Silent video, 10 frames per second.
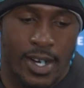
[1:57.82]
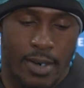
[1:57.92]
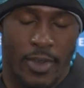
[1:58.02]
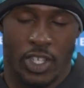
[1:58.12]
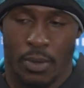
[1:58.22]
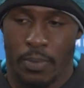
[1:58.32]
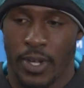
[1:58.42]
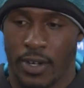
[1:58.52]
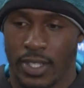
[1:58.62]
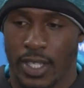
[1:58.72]
and make sure I'm
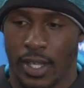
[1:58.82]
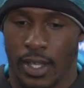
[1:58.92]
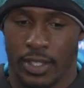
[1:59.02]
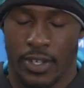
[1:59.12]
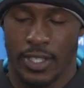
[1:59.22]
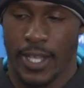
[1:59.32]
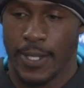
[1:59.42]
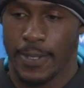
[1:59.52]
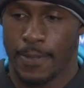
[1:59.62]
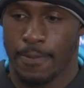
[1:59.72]
prepared on uh, Thursday.
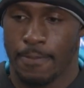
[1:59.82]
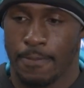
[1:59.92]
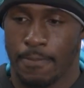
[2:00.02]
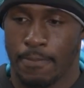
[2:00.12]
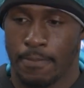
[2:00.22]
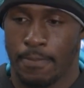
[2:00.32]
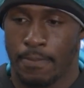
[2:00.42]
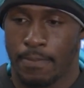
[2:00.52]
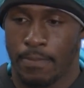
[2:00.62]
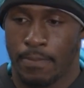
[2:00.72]
Does it
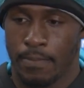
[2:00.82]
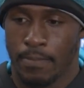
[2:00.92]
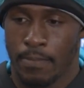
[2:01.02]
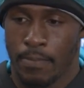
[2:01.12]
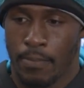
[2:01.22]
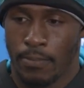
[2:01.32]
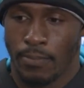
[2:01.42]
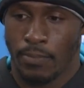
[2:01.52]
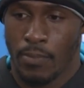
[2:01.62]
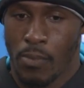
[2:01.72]
make it kind of easier to
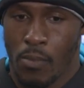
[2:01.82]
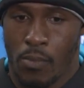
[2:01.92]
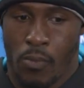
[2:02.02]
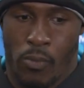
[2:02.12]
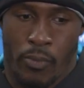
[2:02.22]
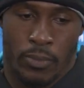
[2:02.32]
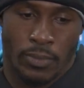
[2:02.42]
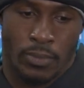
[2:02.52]
flush what happened